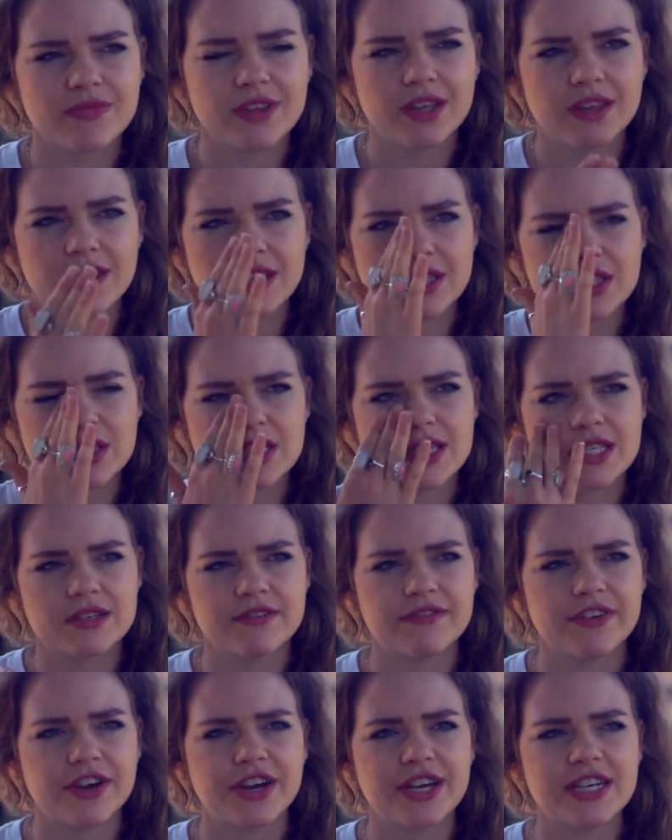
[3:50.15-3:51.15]
It's just a
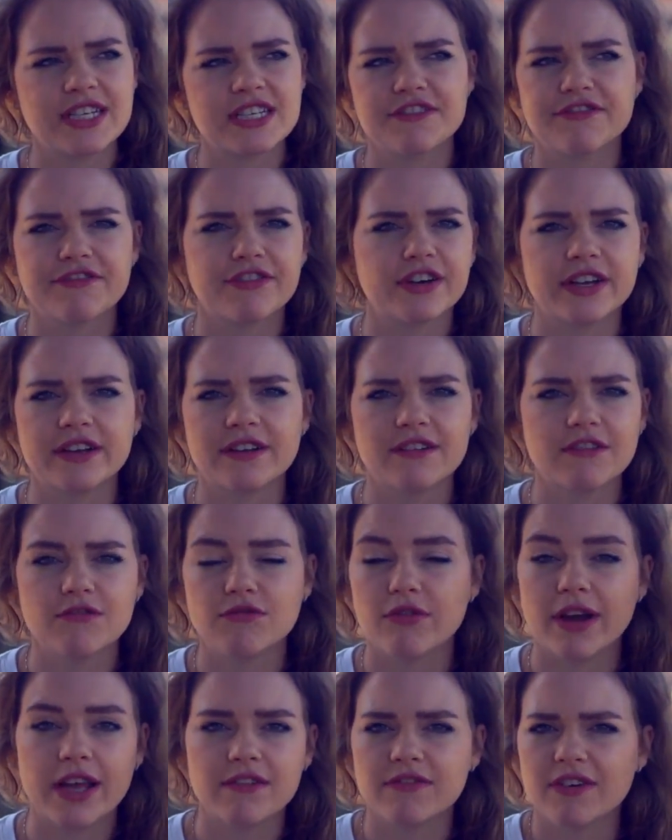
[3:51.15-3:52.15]
very different
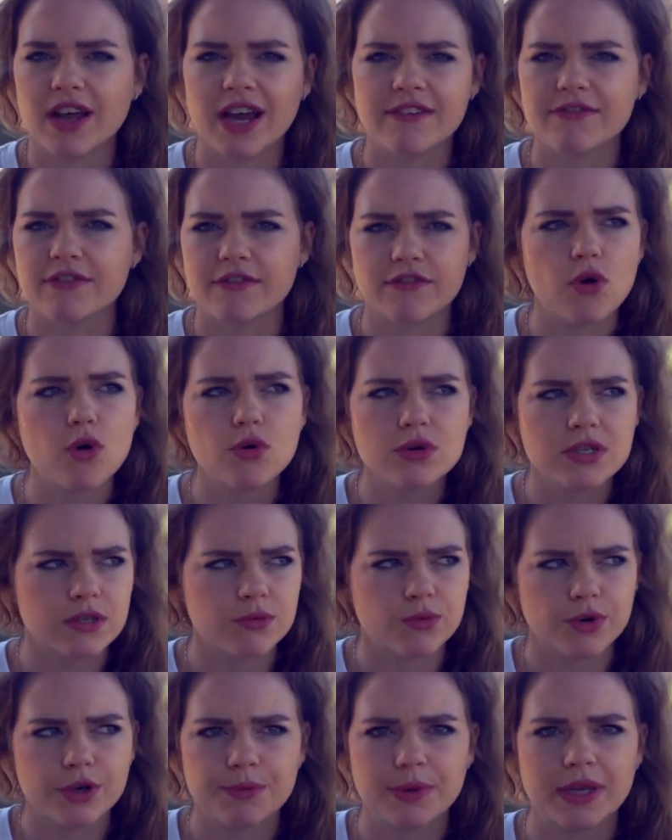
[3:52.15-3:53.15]
way of life. Of course it
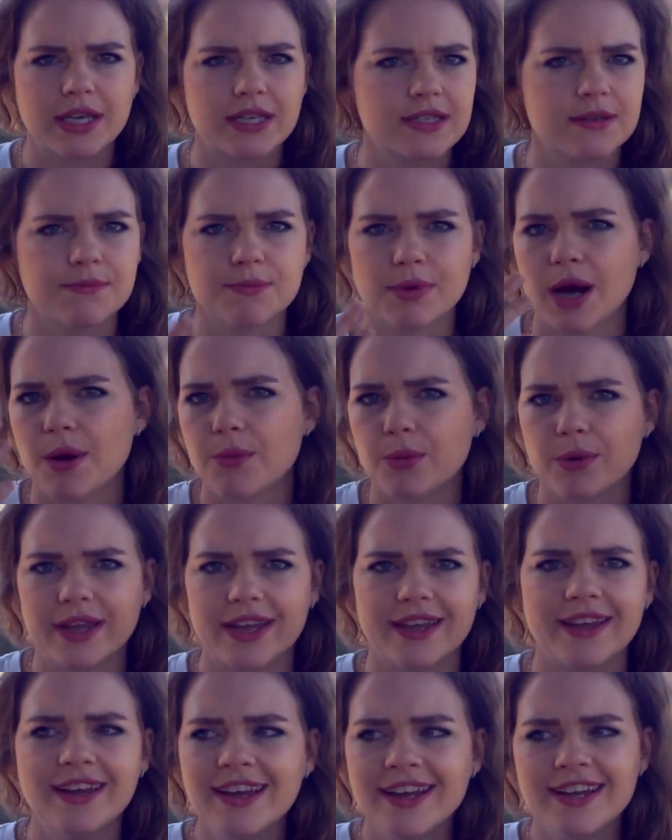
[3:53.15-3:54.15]
would be. Zimbabwe
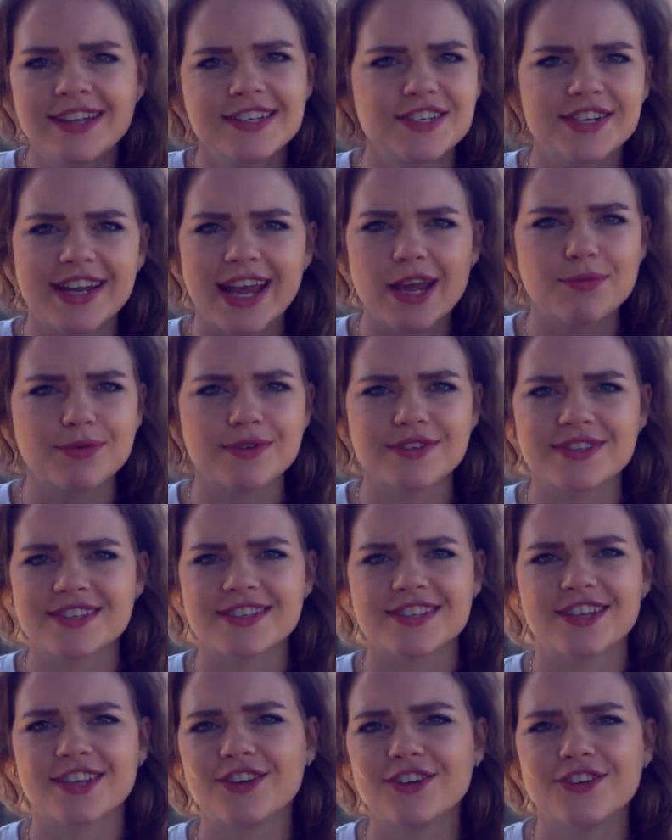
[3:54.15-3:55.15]
to Naples
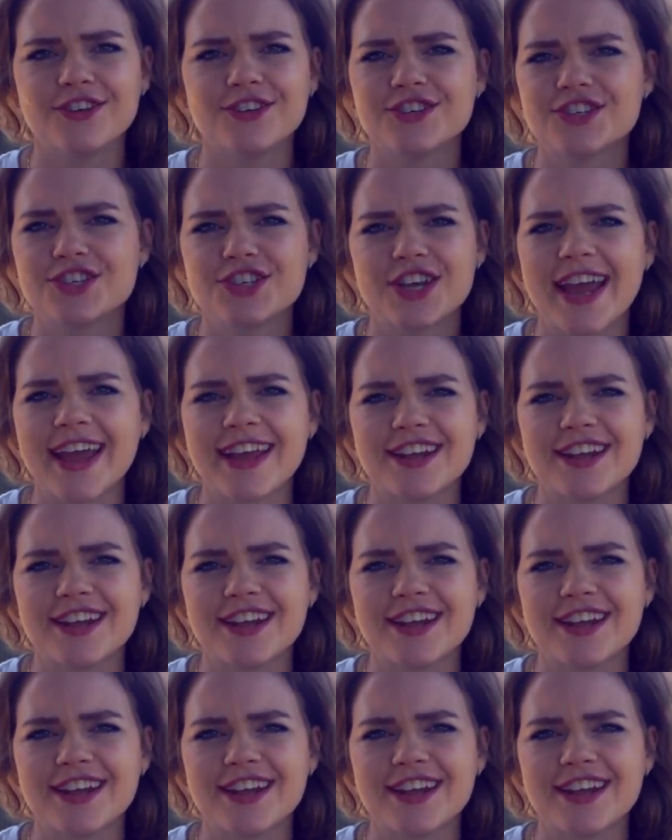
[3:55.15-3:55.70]
is a huge change,